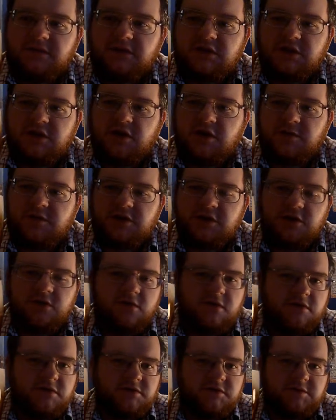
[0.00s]
the company who
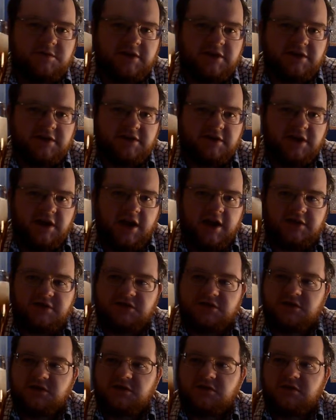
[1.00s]
owns Smithwicks,
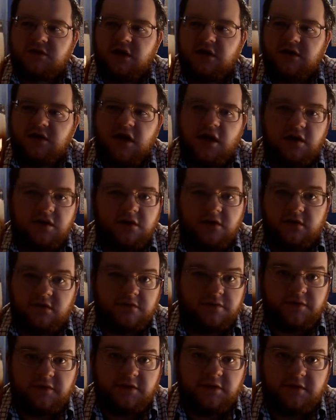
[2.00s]
Diageo, are not
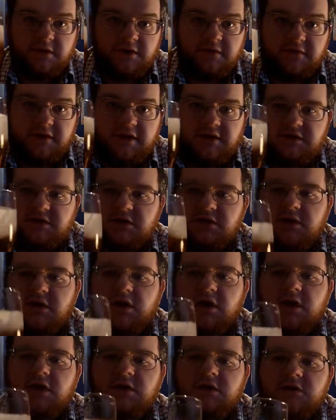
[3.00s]
known for their innovation.
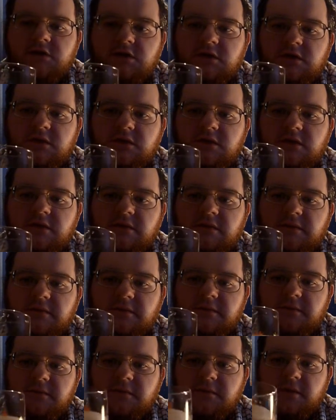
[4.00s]
So
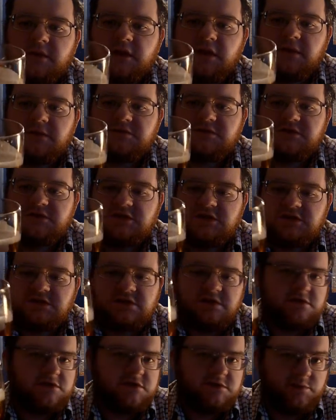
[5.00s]
I would suggest
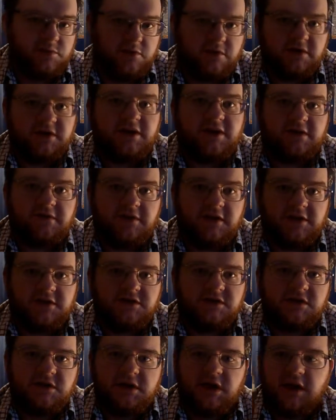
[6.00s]
that you support
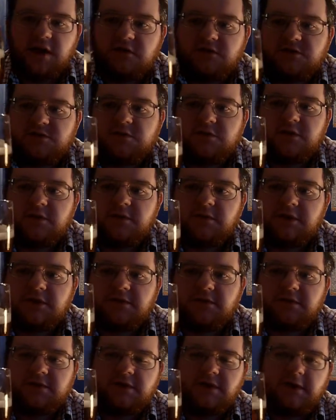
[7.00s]
innovation in Irish brewing
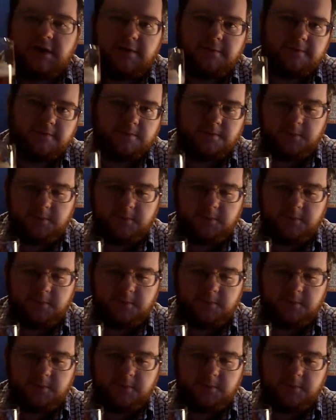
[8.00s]
whenever you can.